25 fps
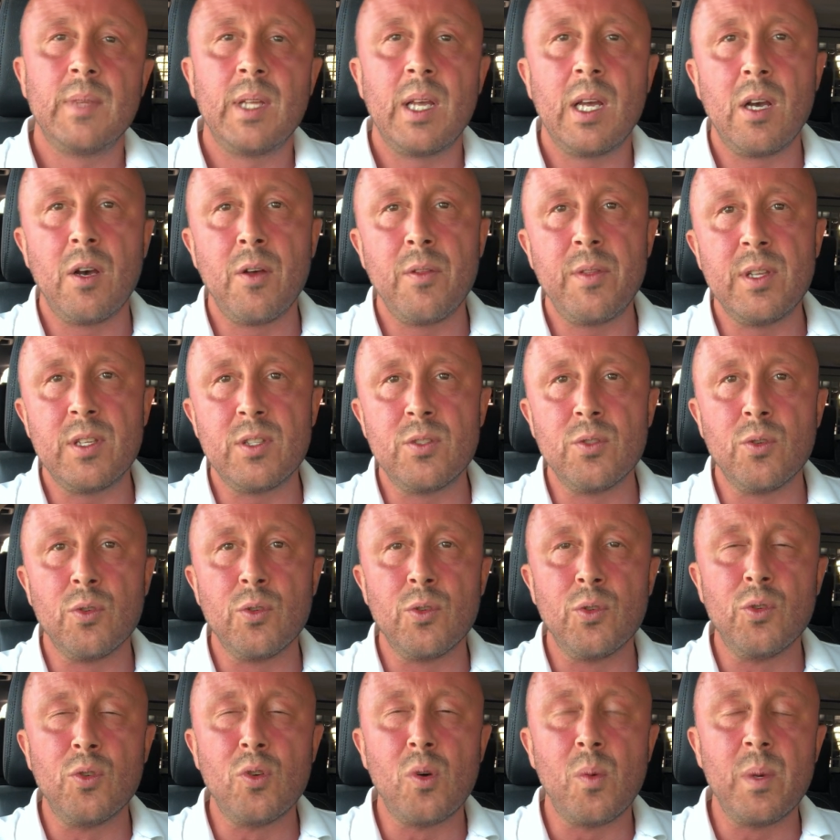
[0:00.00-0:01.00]
Healthy is not
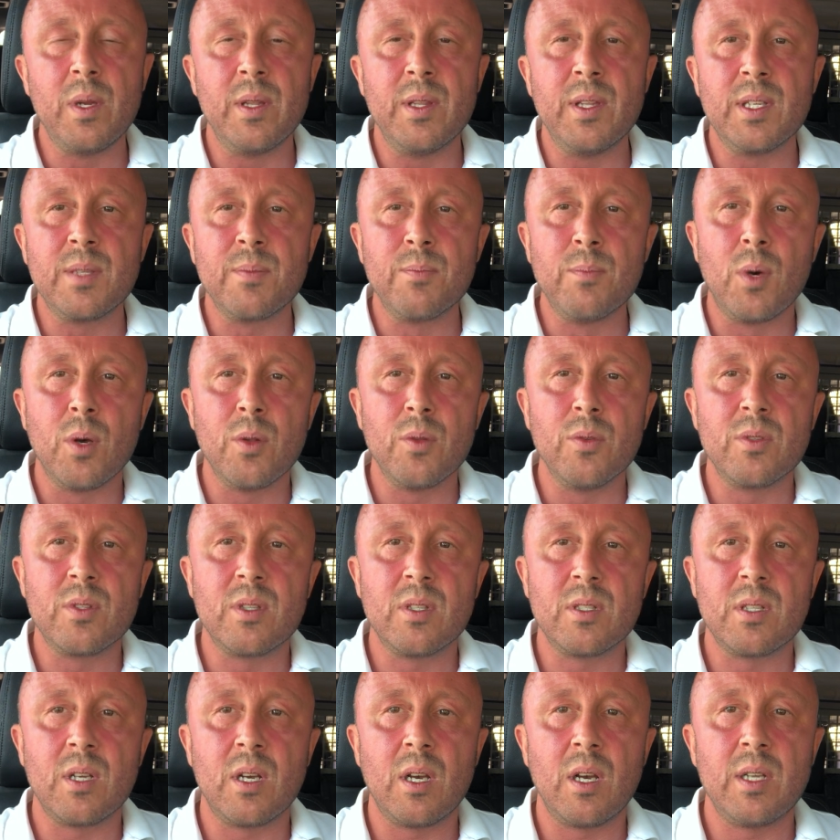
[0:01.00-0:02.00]
normal in this modern
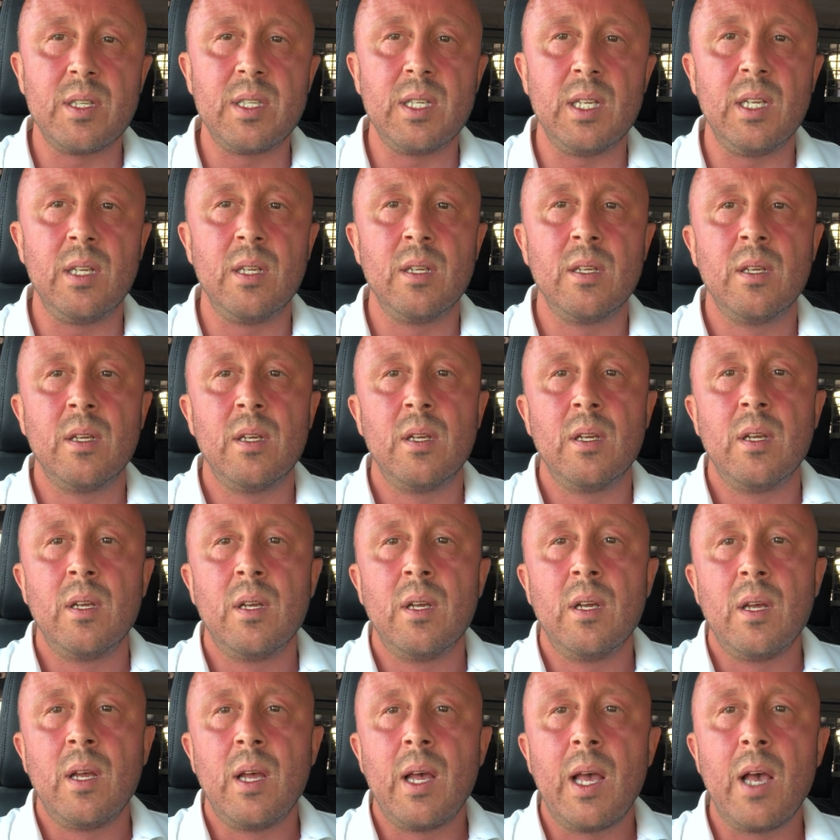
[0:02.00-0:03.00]
society.
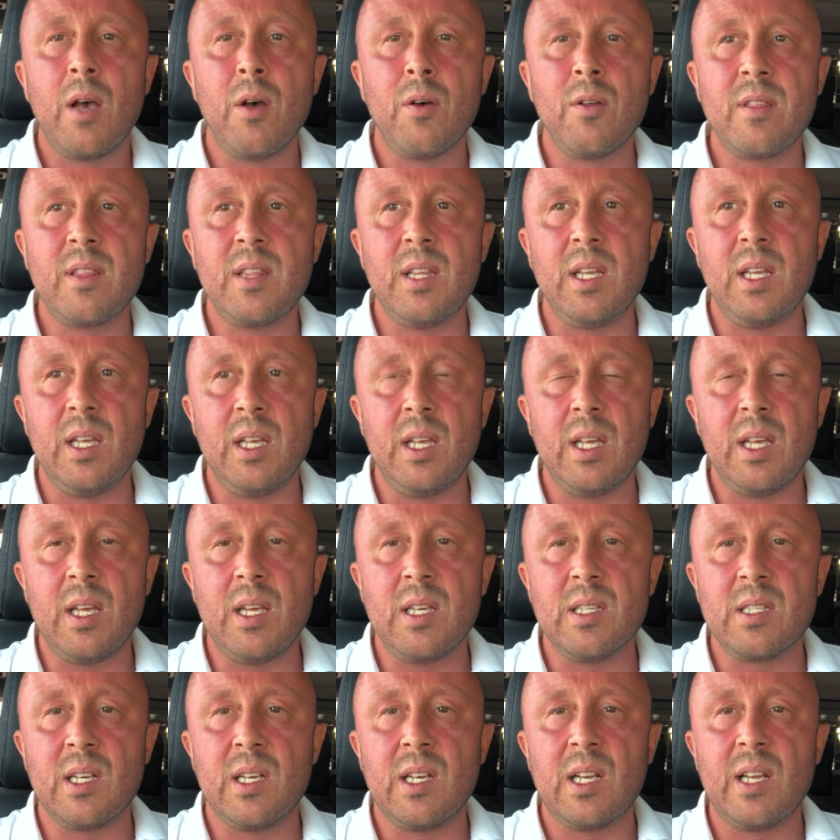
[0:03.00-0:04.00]
Healthy
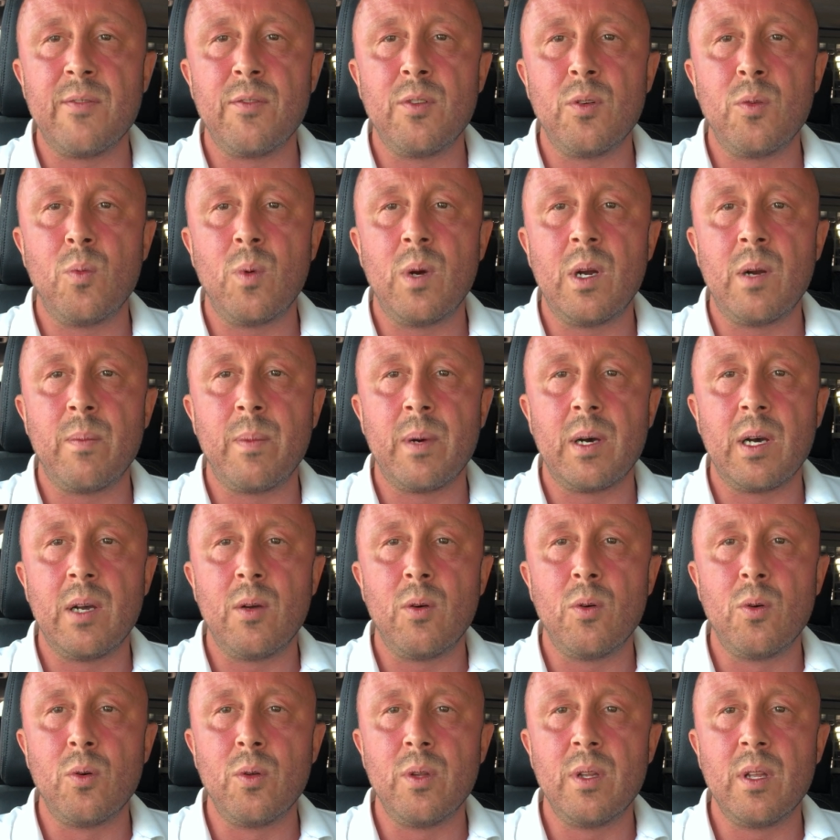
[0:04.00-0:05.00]
is a level whereby
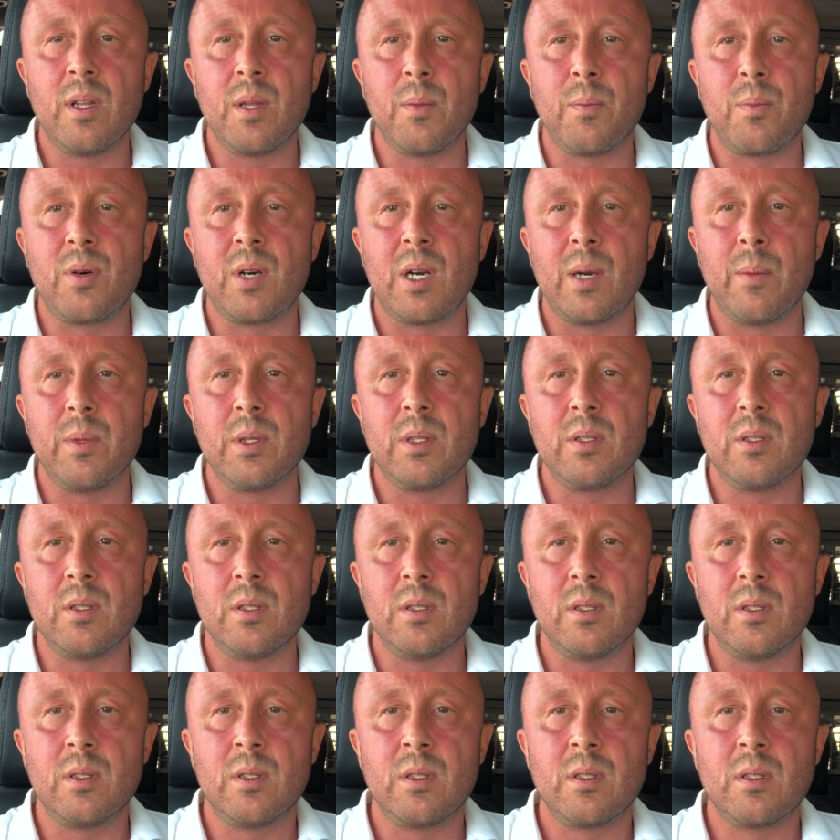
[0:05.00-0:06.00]
all the other
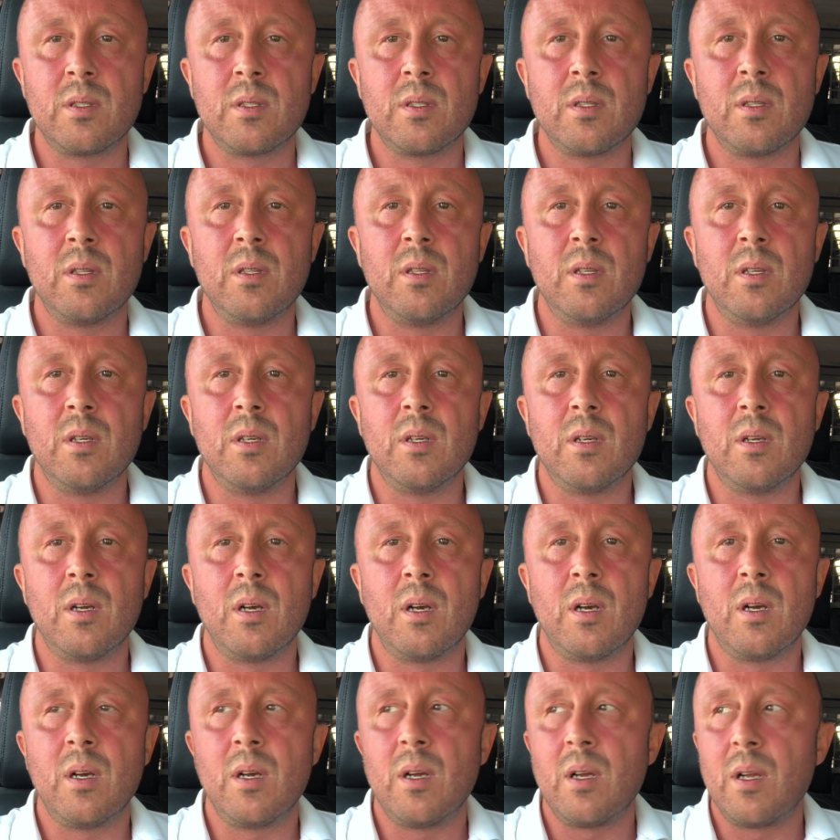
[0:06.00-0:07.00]
parameters that
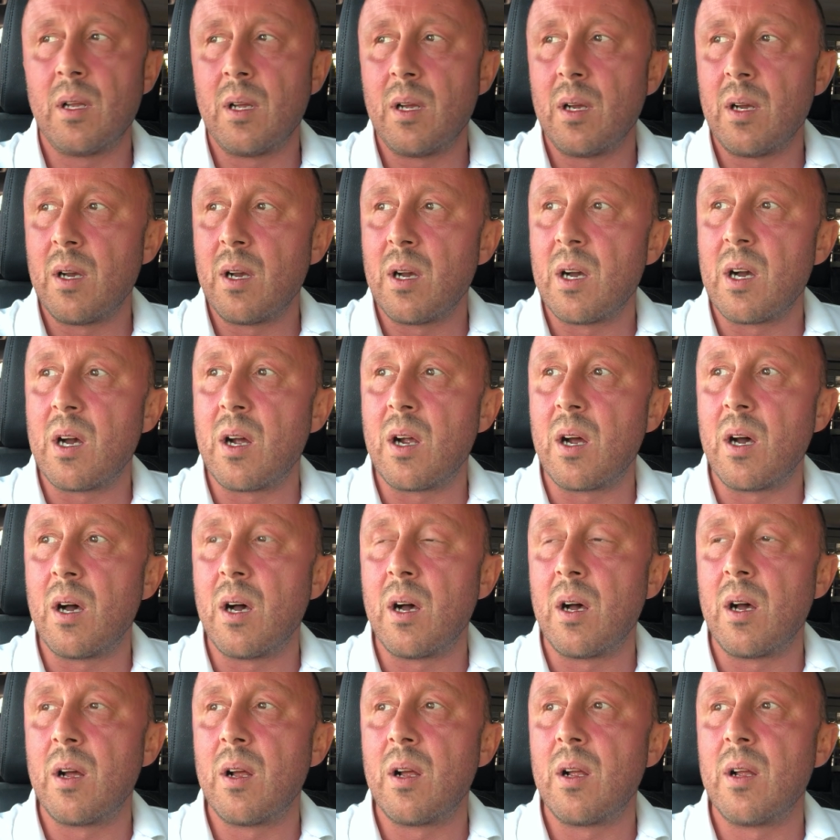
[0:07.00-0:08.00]

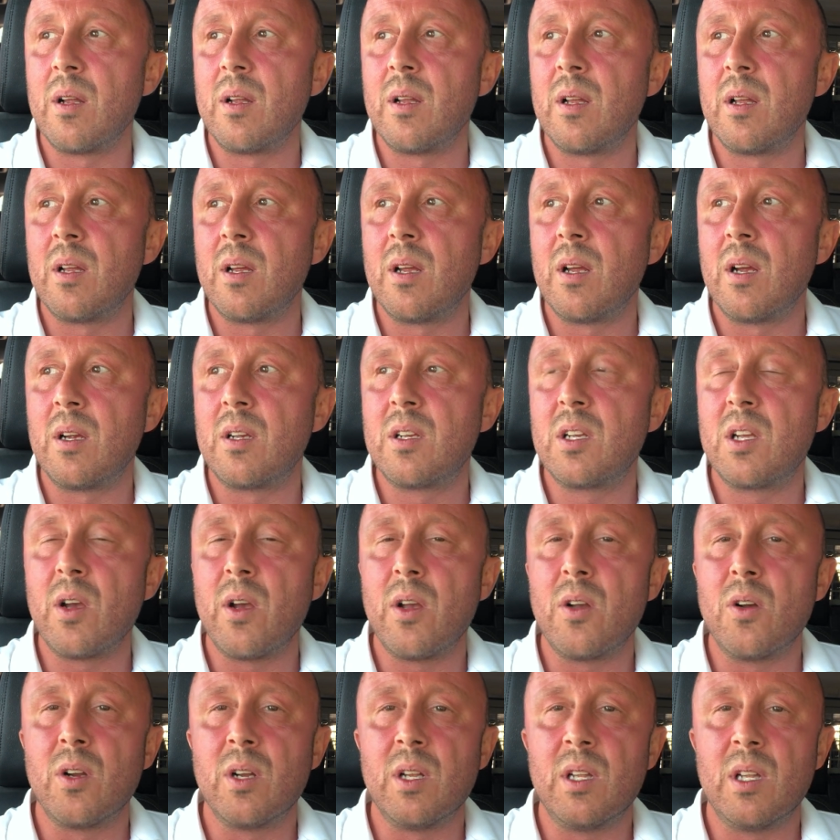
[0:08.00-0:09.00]
are
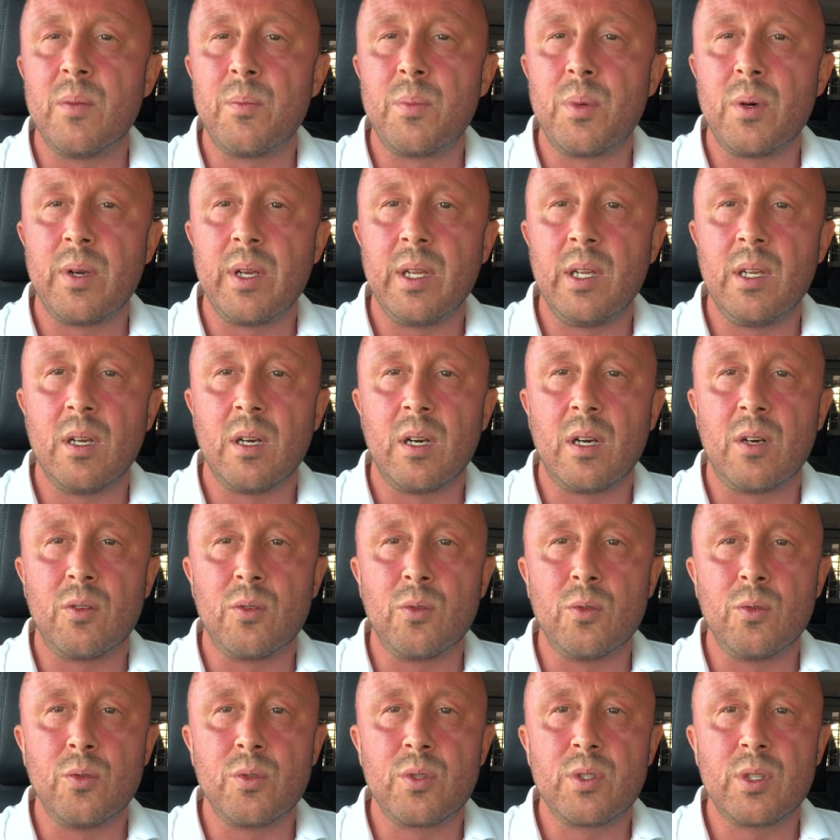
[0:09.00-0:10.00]
going on in the body are
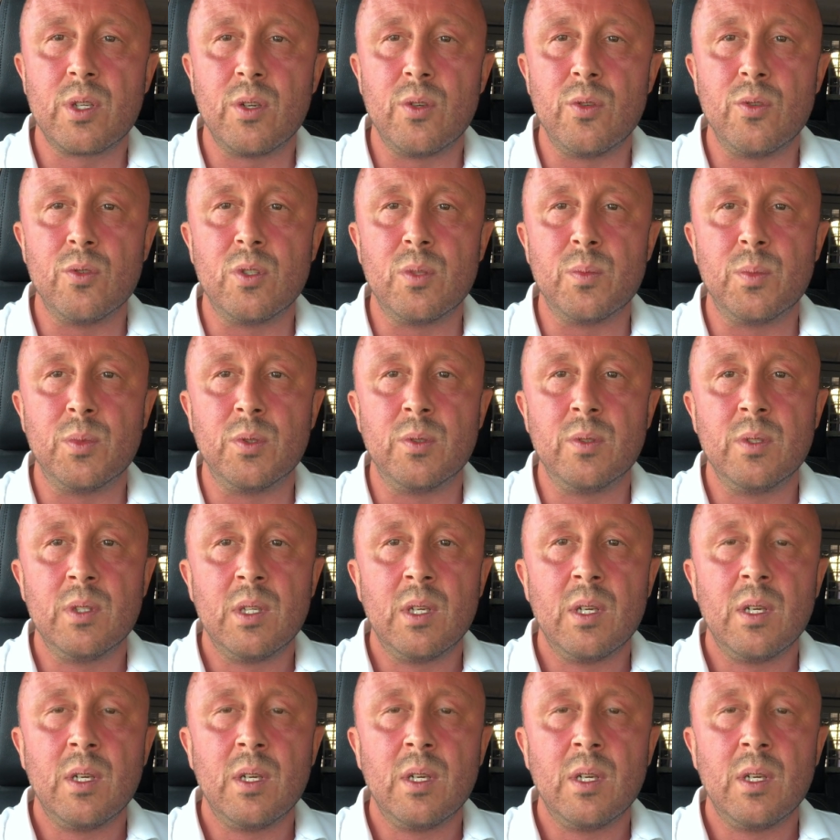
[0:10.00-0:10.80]
also normal.